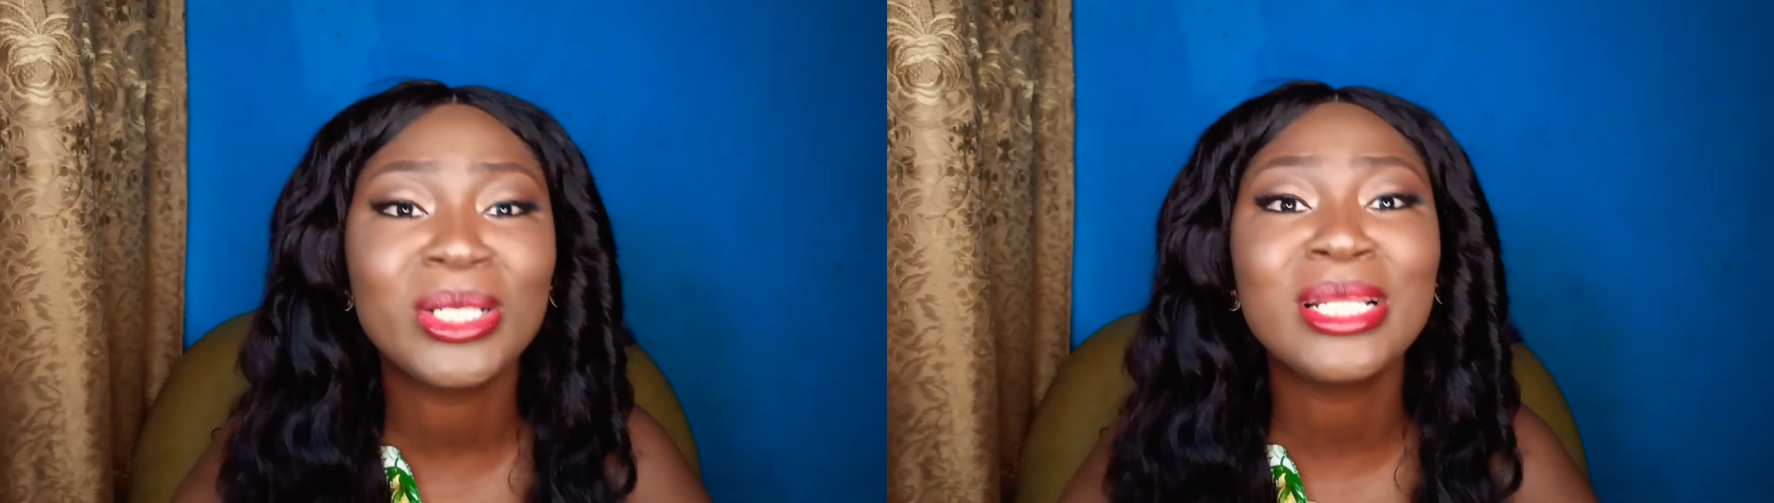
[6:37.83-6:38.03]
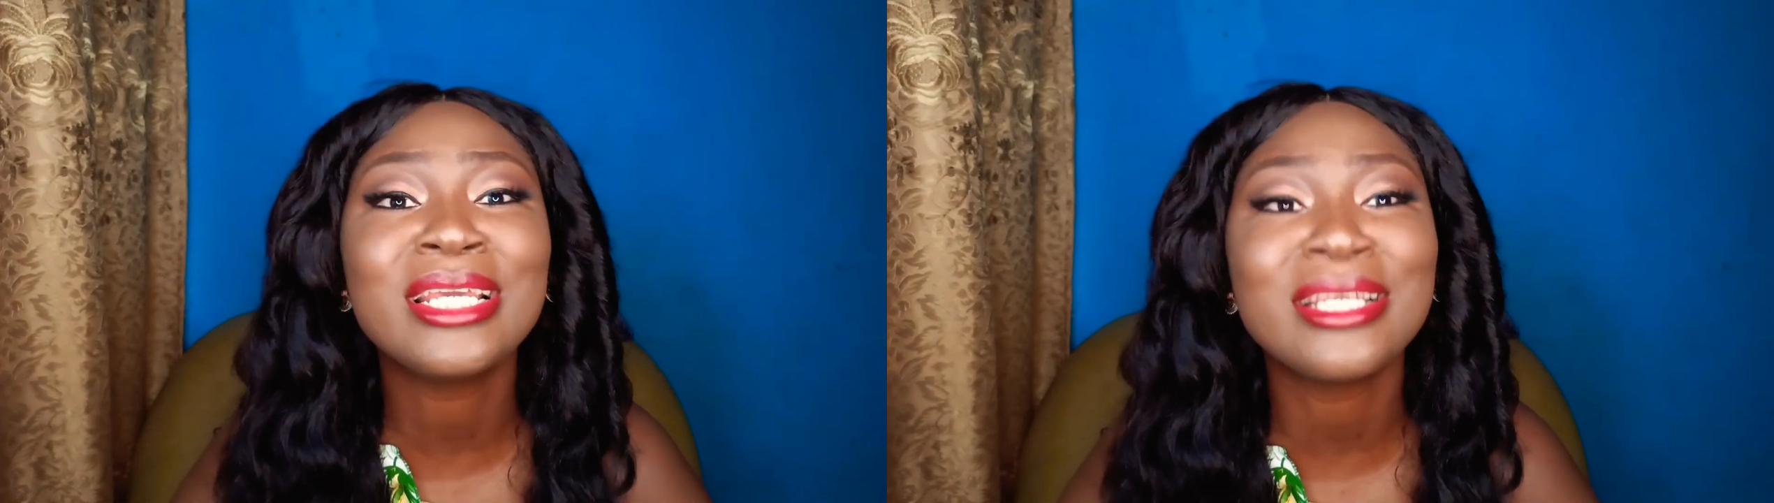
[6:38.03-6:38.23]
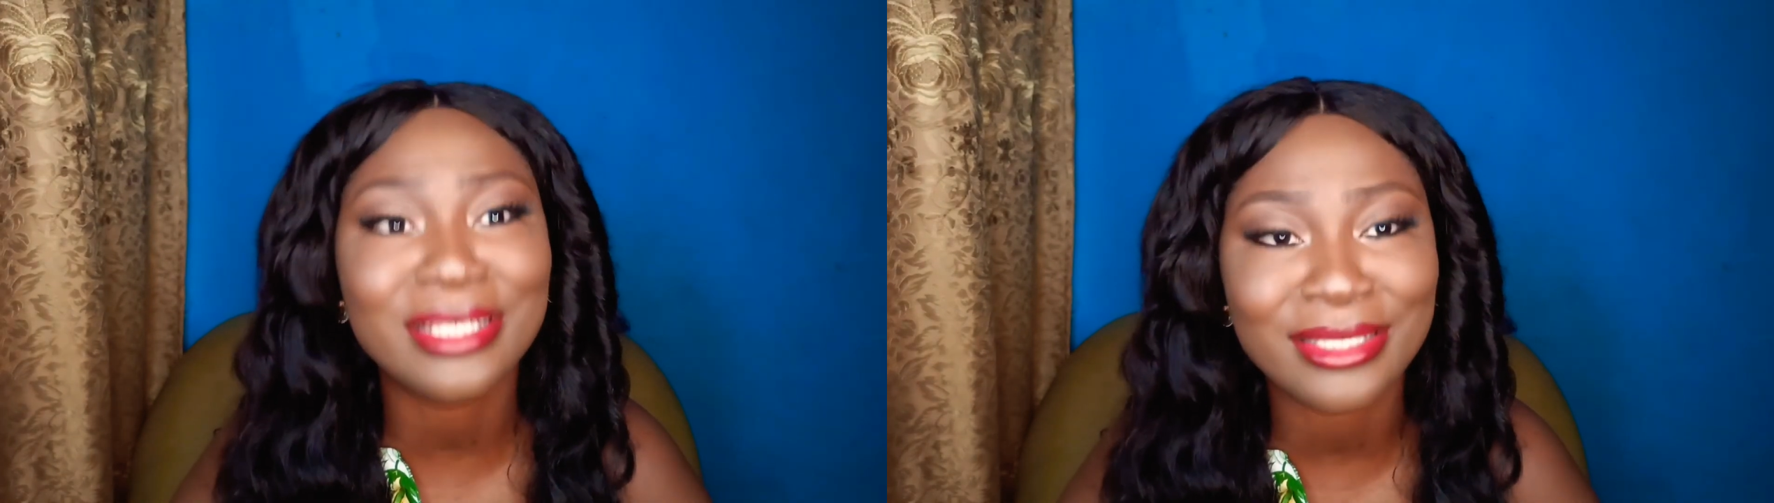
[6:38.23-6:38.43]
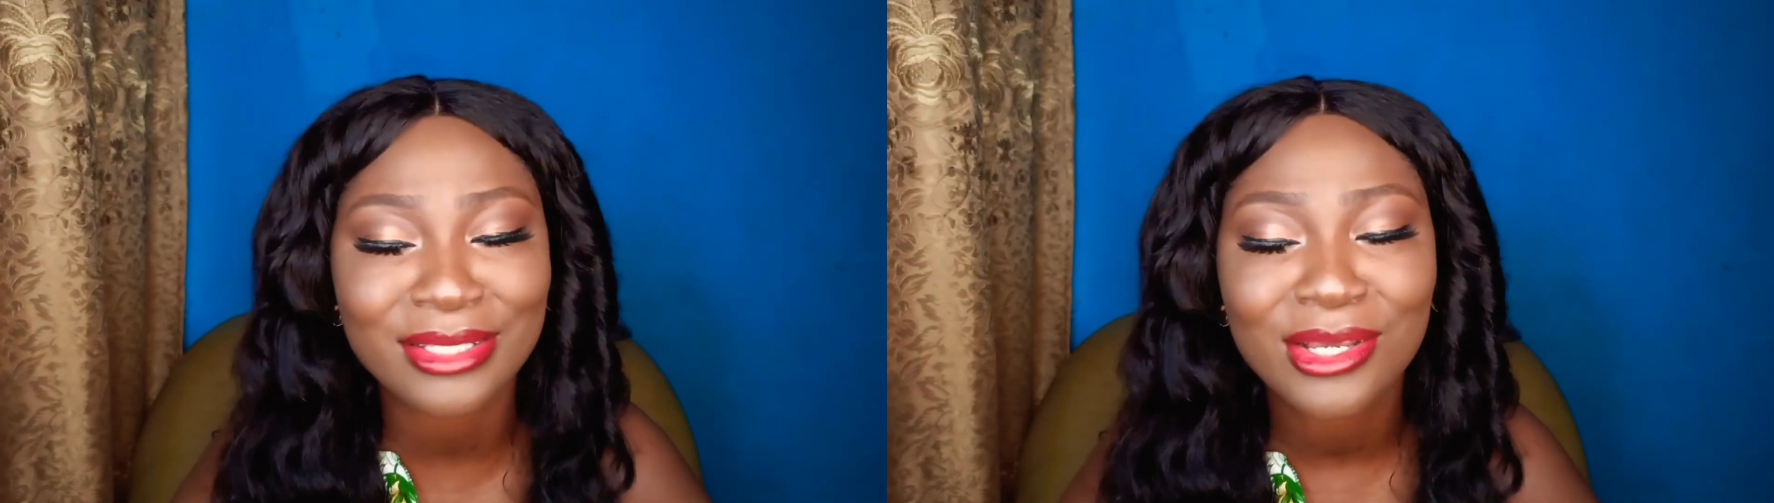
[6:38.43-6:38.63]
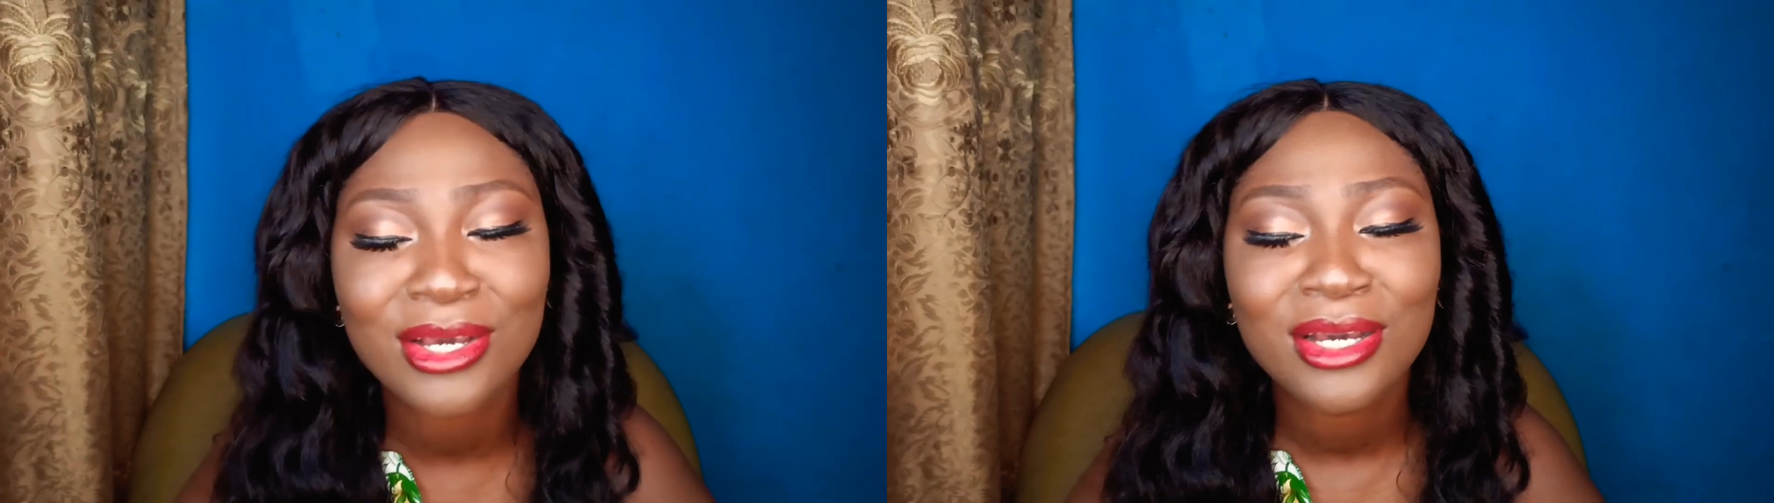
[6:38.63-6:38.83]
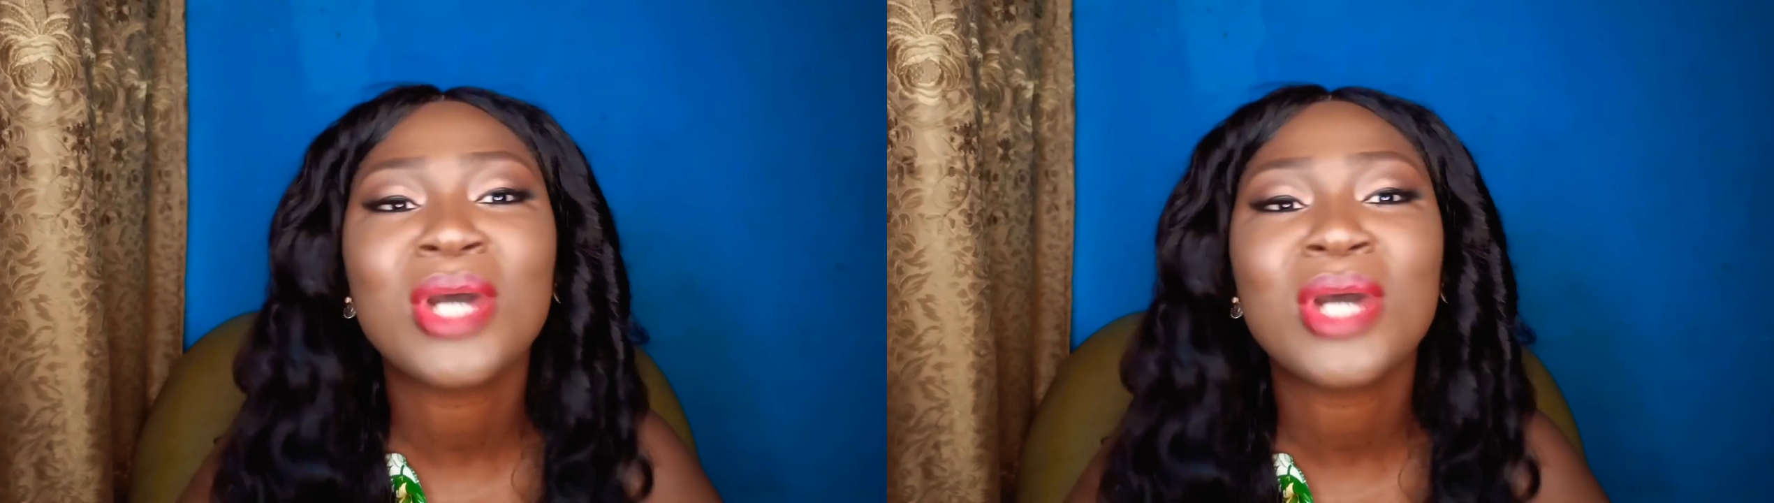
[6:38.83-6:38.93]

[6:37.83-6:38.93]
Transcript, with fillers: please,